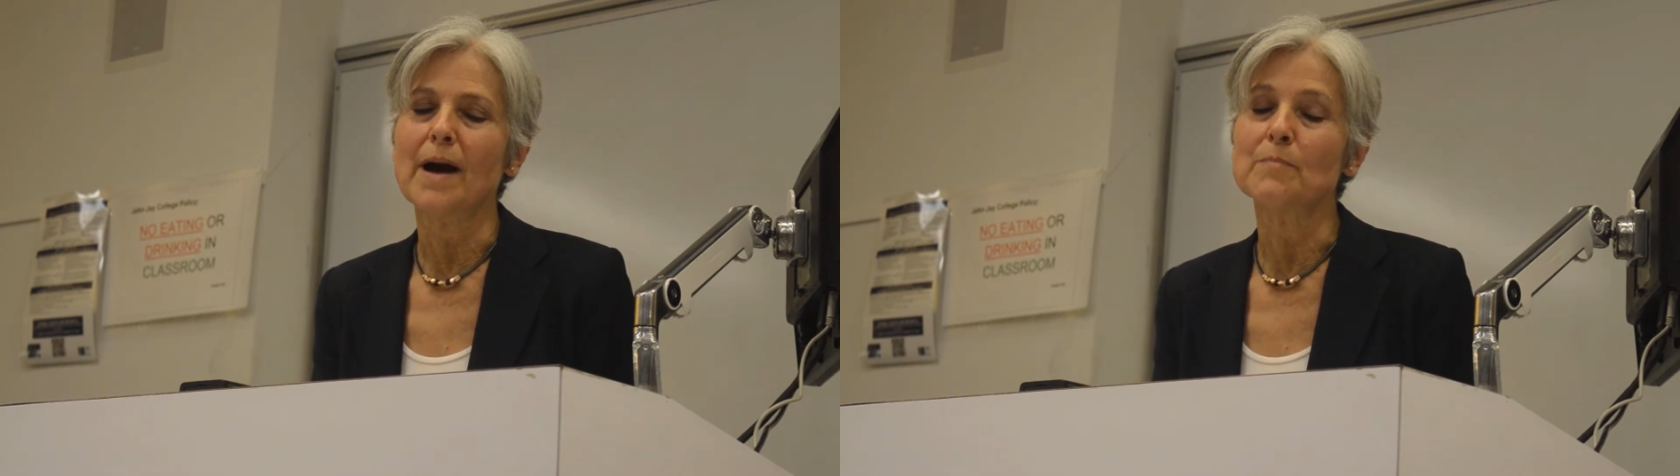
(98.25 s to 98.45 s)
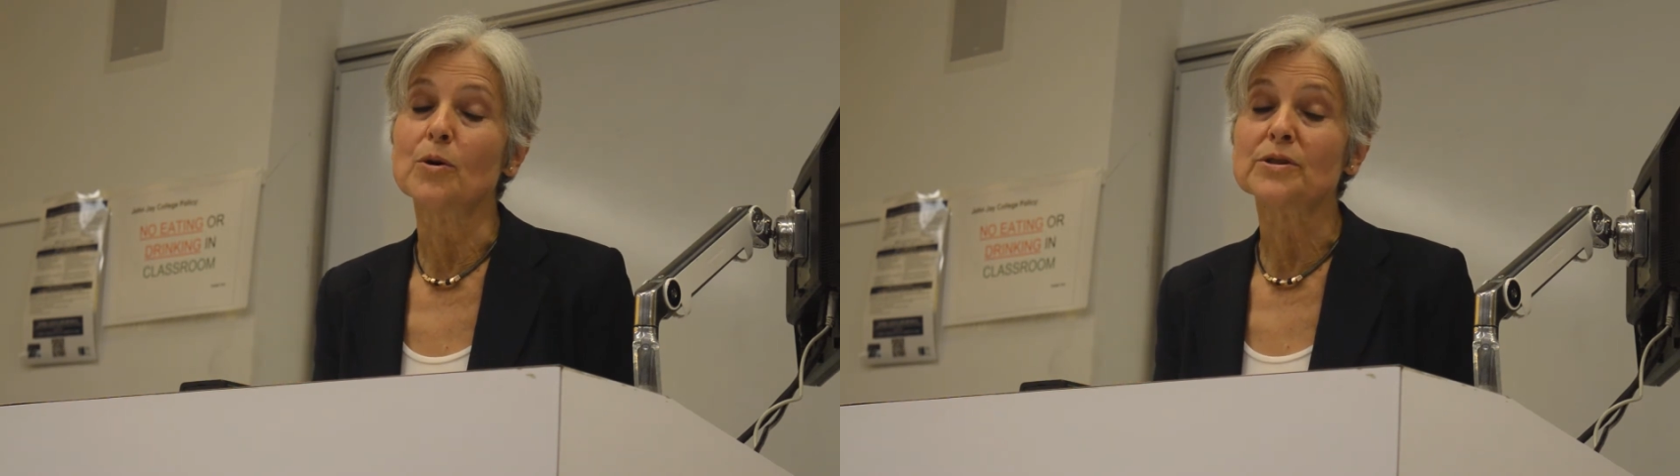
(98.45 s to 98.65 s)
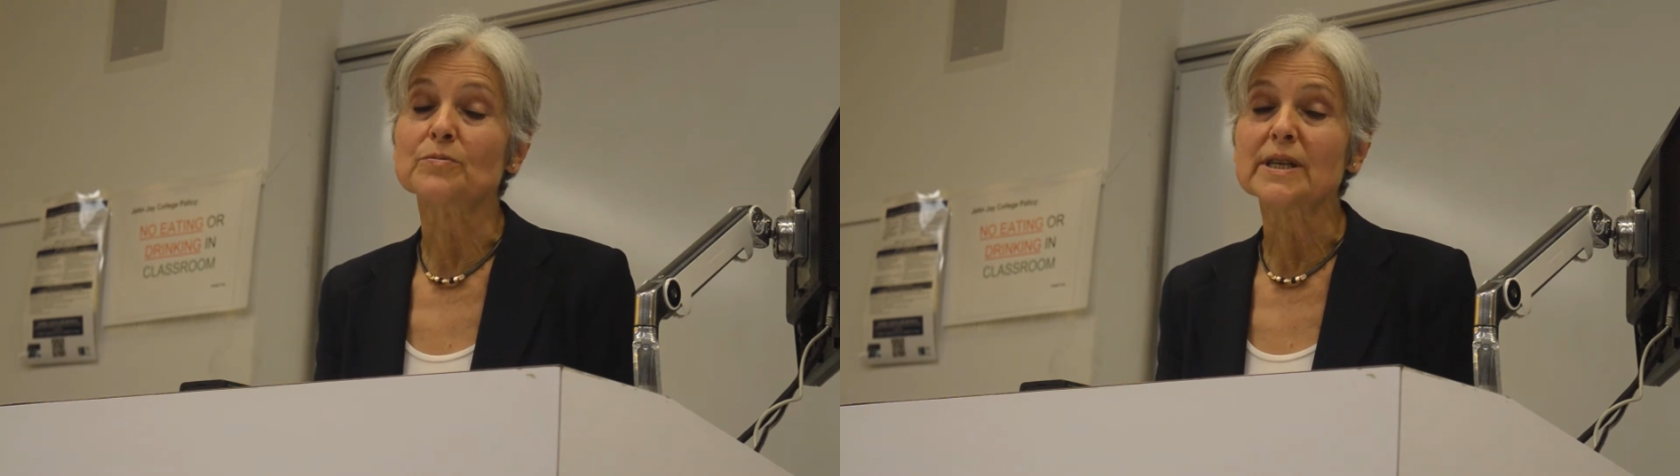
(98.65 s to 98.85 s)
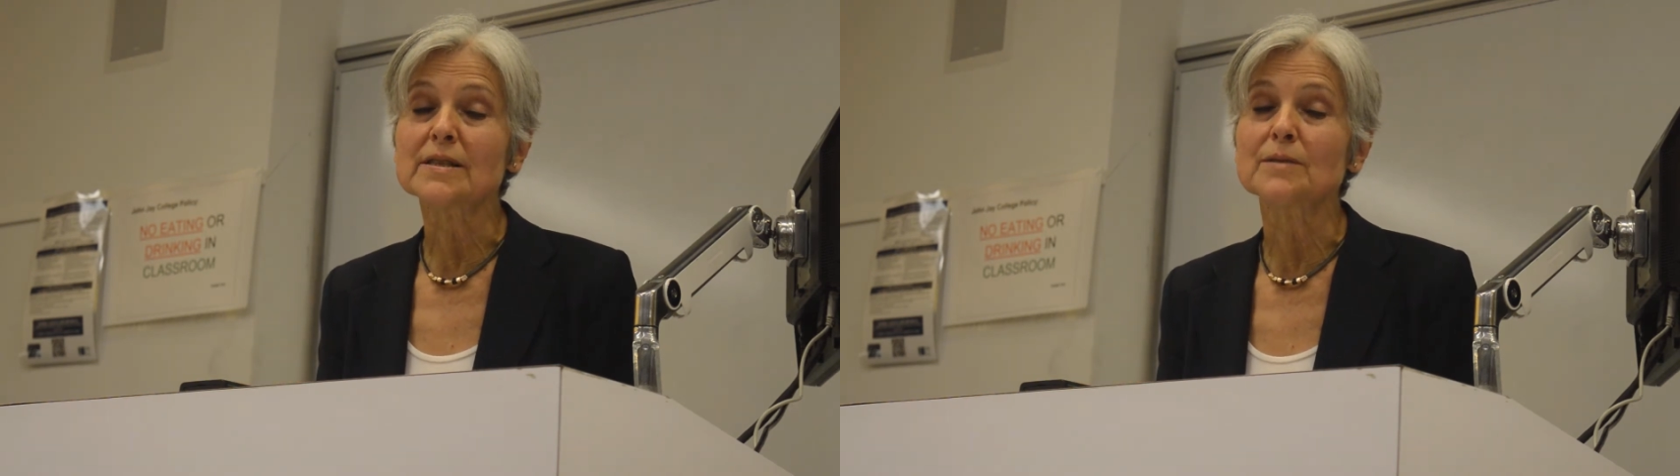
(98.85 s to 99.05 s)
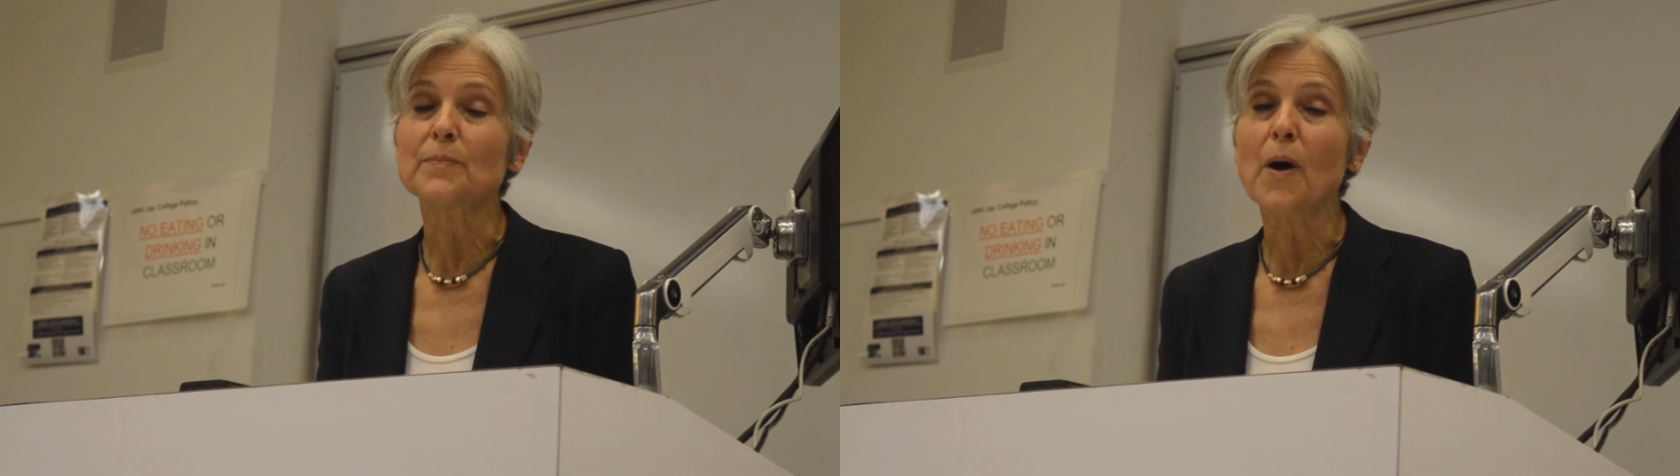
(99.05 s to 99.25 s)
most
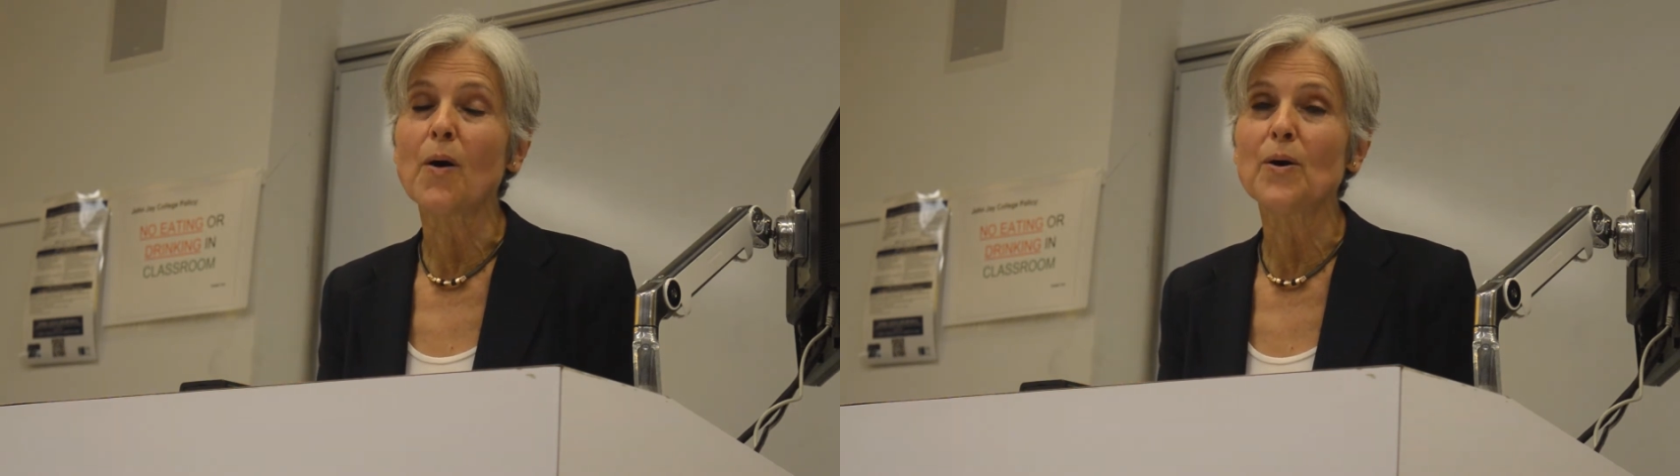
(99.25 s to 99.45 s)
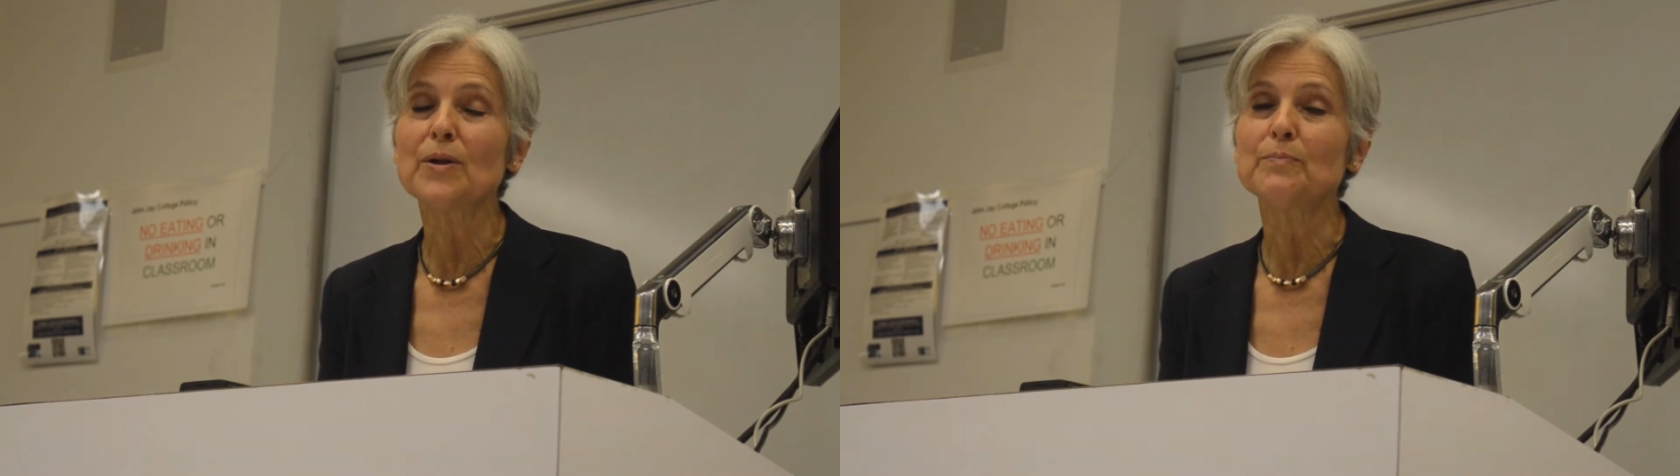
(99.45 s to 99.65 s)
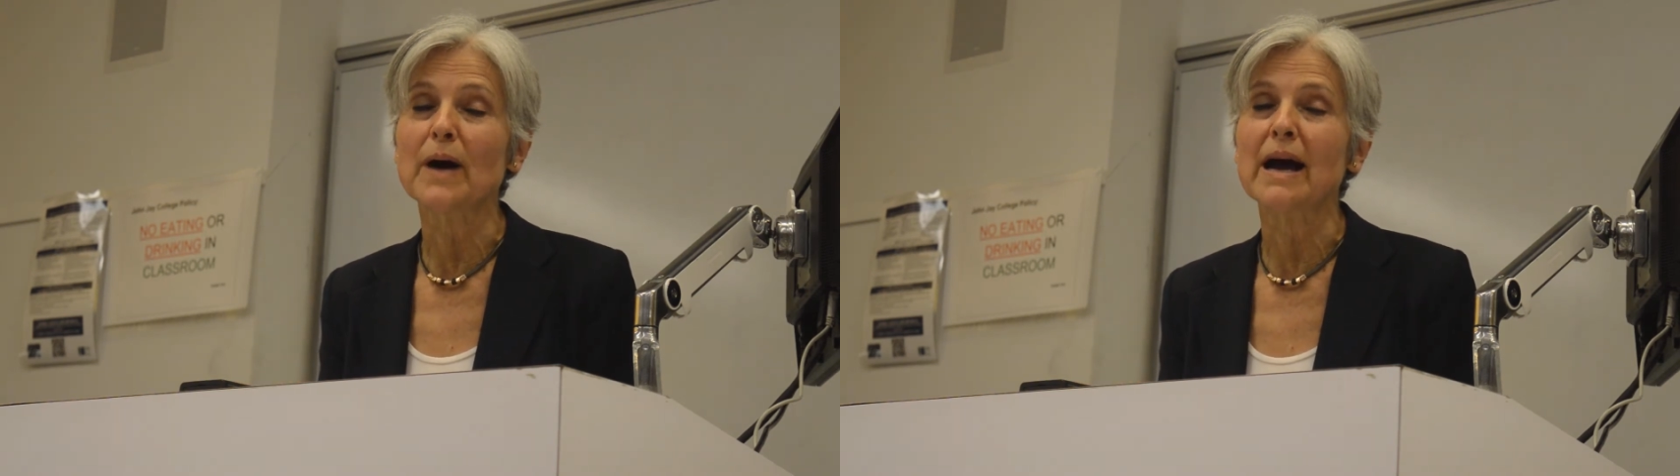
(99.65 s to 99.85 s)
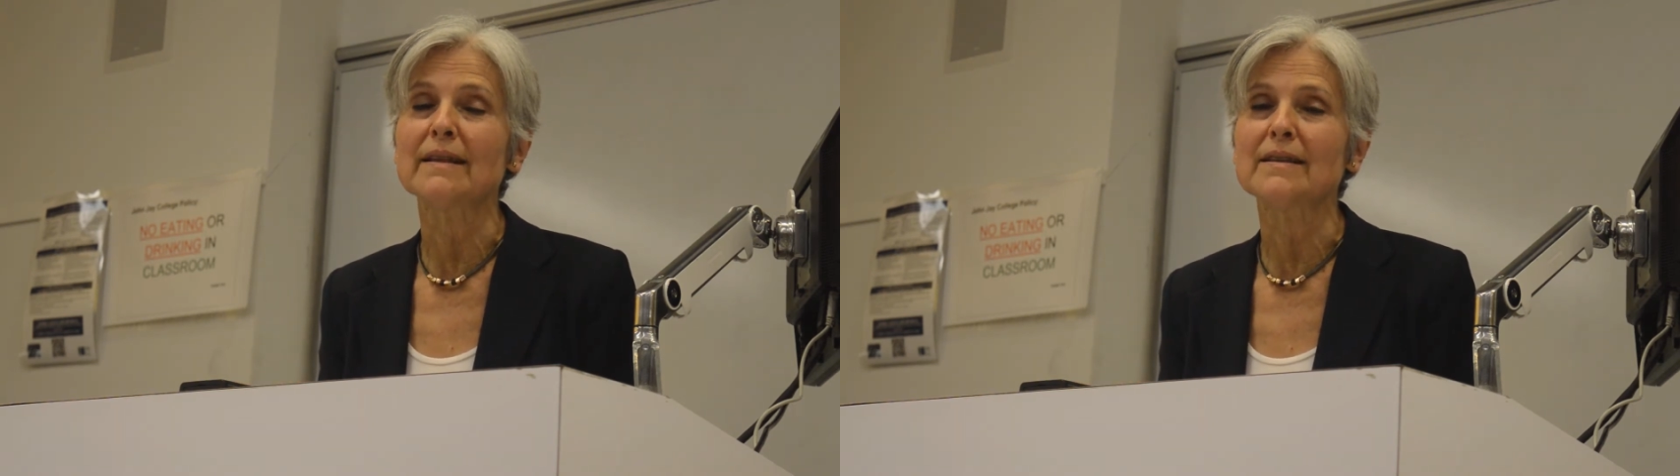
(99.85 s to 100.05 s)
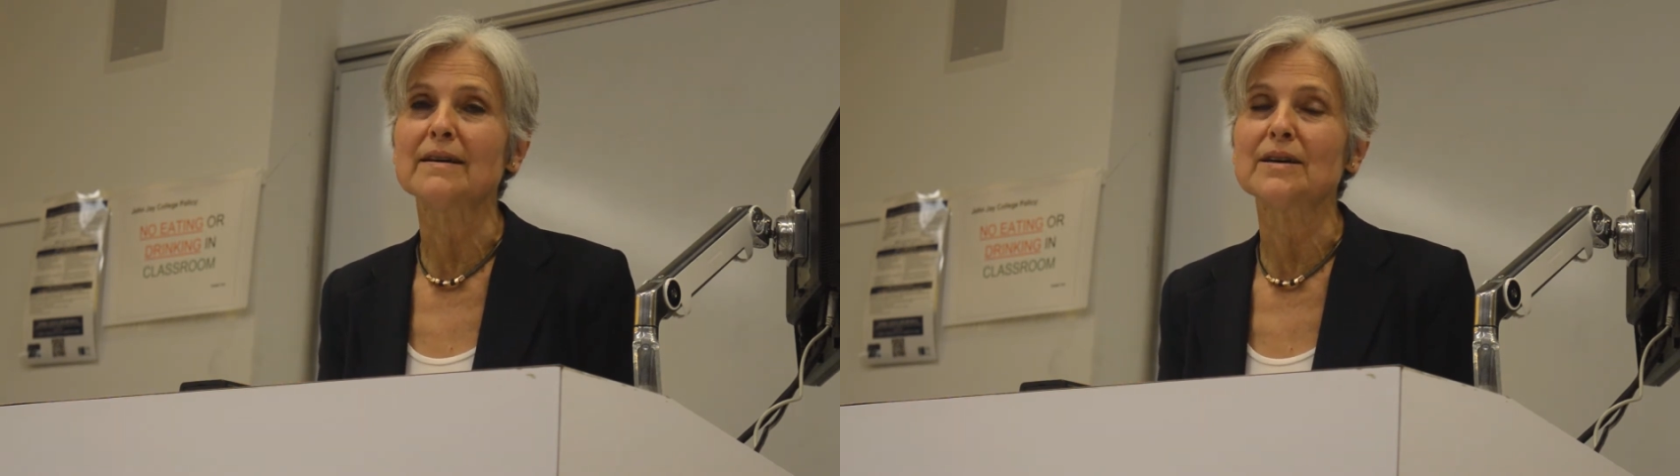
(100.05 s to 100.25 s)
recent poll by
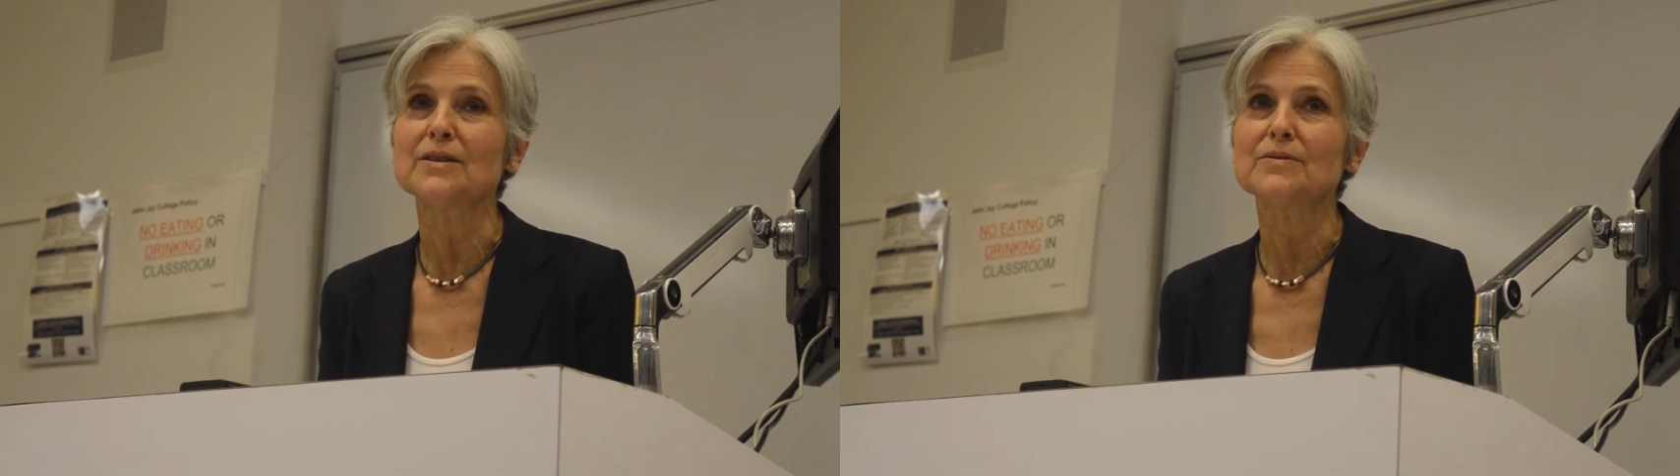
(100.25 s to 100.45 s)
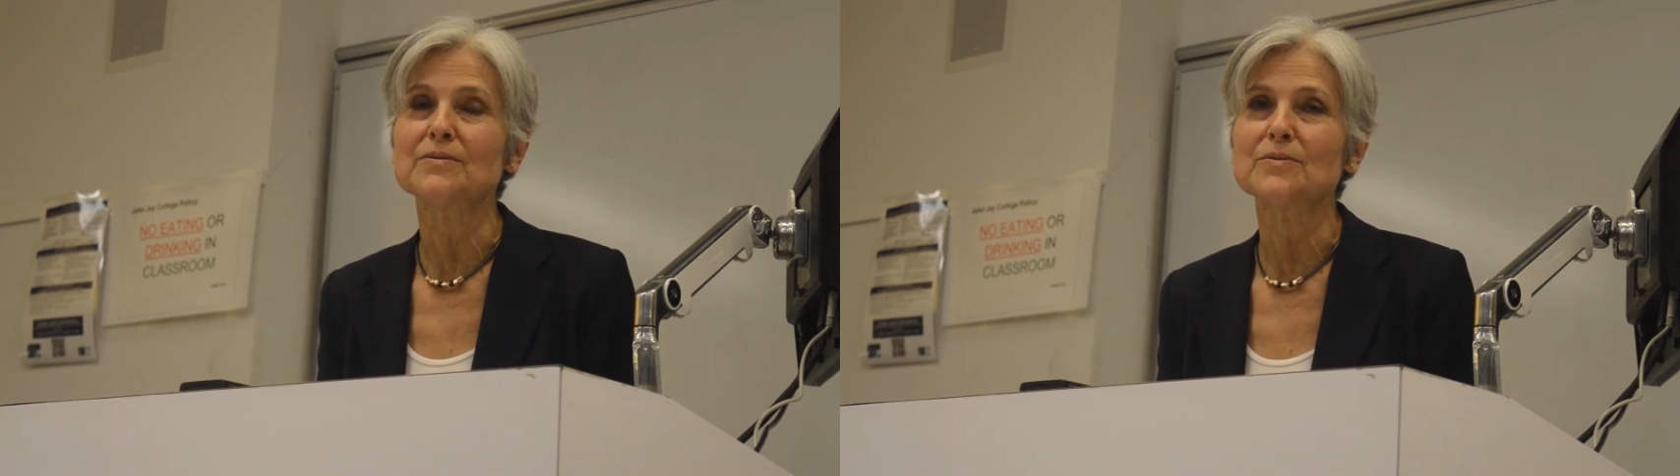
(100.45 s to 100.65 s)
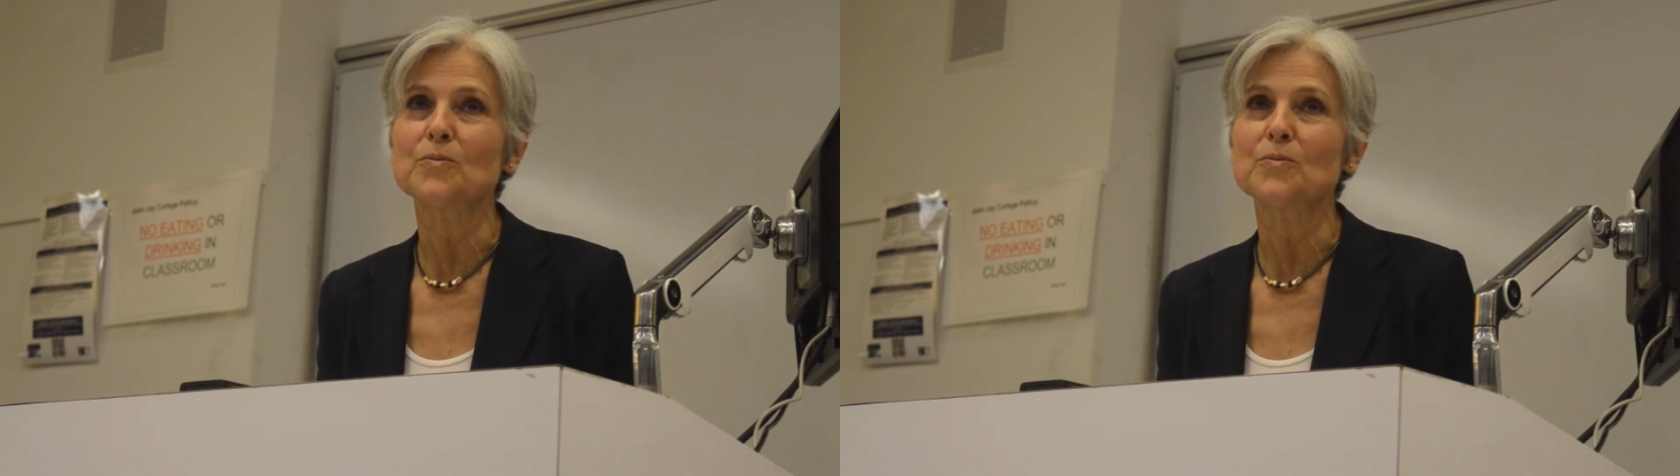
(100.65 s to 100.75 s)
the